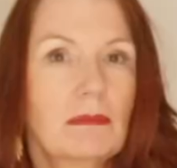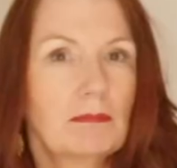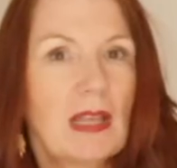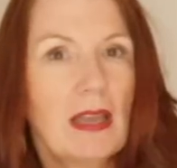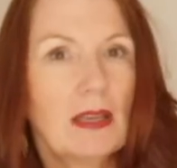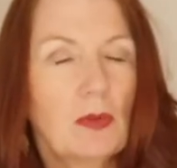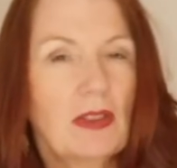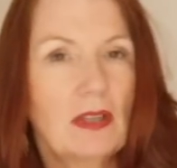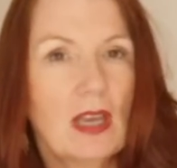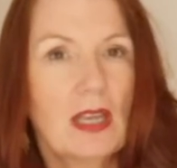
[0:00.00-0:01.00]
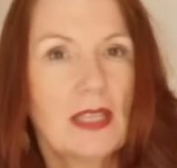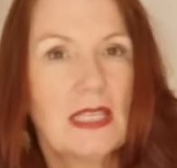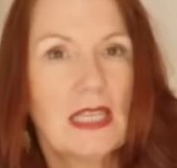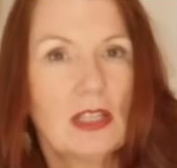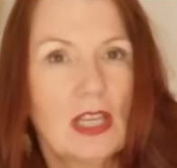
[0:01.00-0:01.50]
like with the Naya
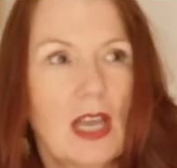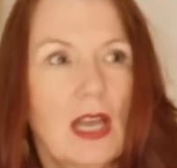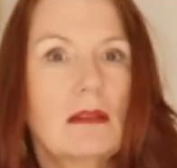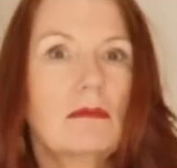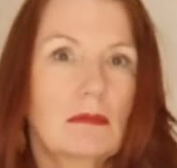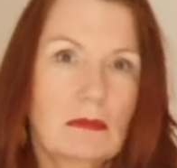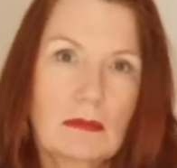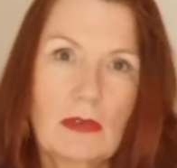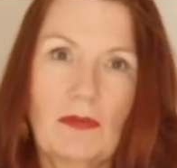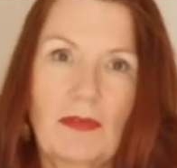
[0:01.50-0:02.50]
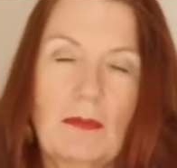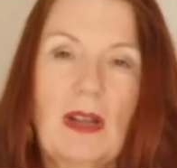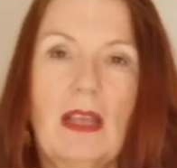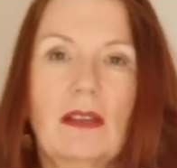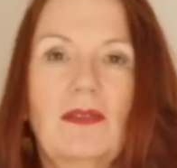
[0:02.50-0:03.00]
t-shirt from my
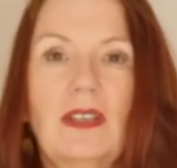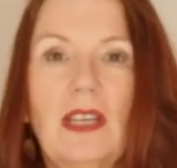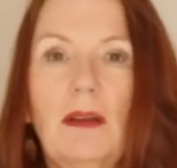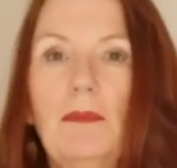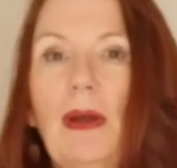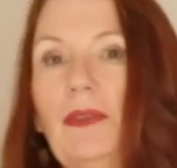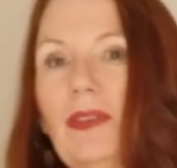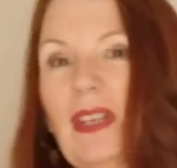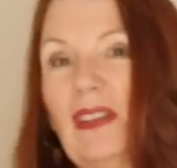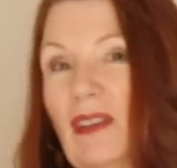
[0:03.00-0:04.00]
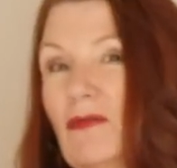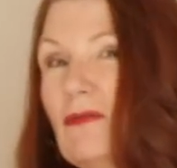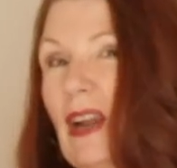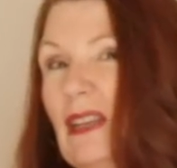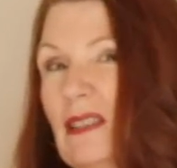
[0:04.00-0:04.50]
last video, both of these are
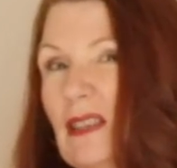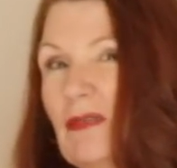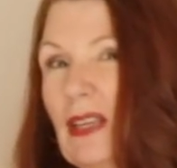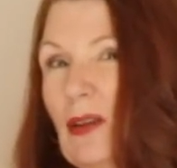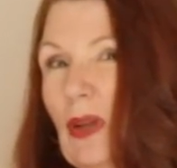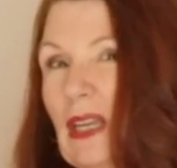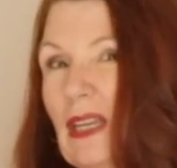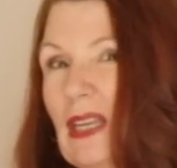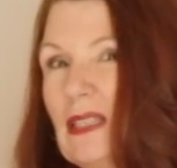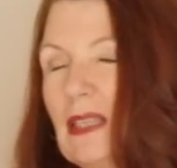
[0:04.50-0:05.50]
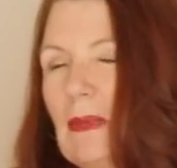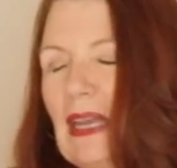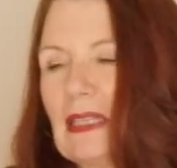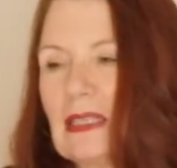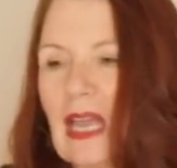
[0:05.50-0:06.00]
relatively quick and easy
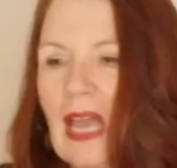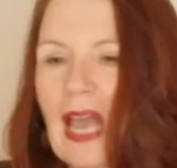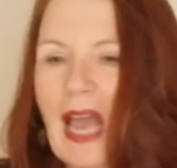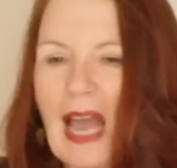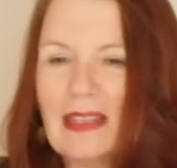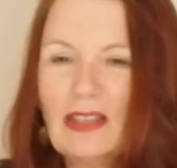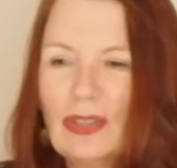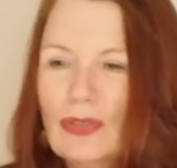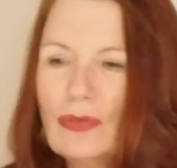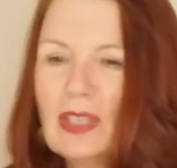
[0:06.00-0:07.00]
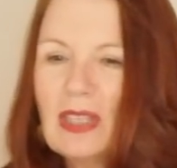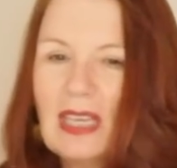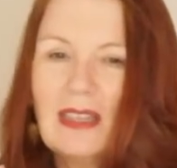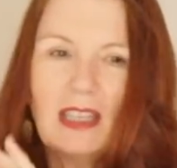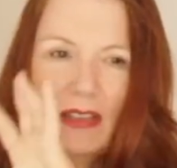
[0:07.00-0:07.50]
makes, and the sort of
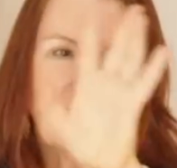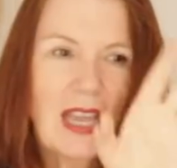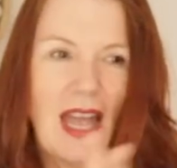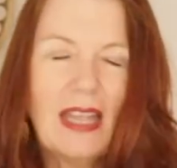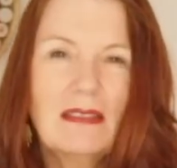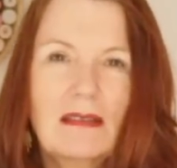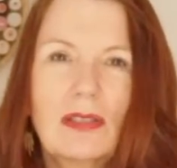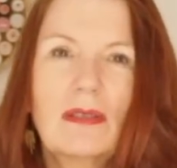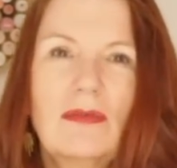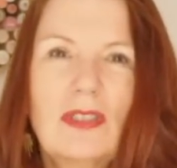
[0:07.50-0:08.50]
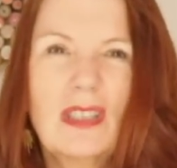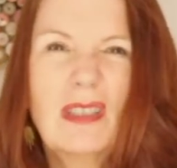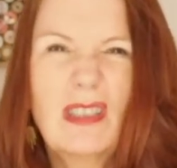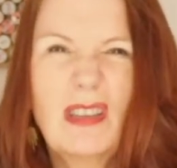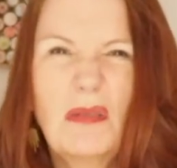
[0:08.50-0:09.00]
thing that you can sort of
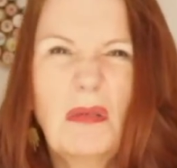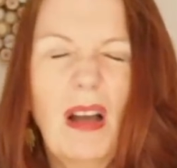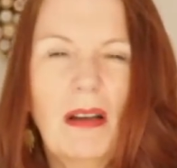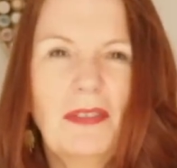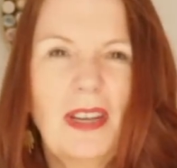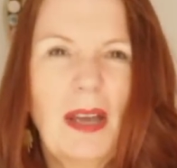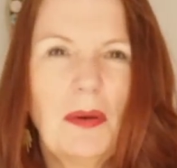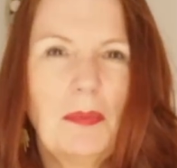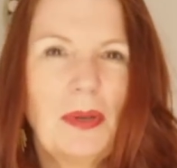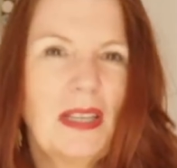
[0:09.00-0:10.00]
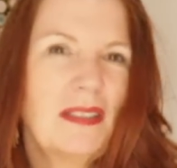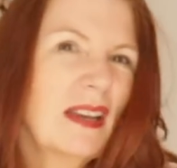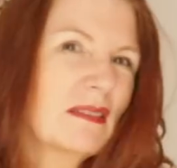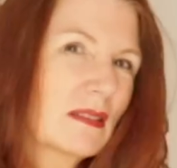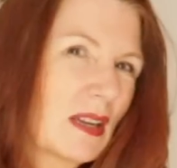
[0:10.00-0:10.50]
just do half an hour, put it
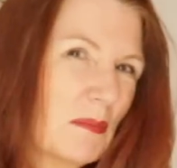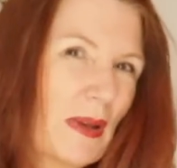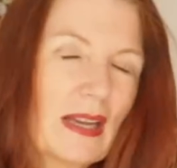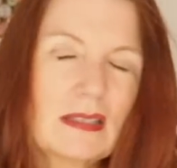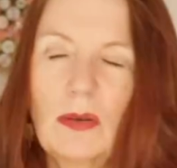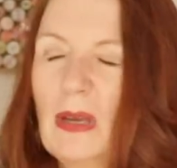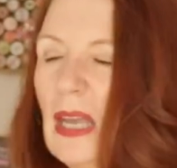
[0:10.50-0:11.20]
down, come back to